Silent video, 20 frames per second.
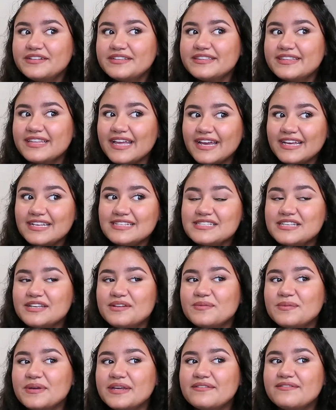Nice
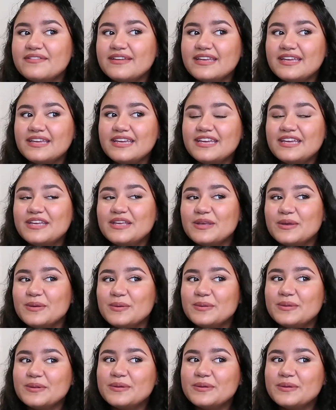and wavy, cute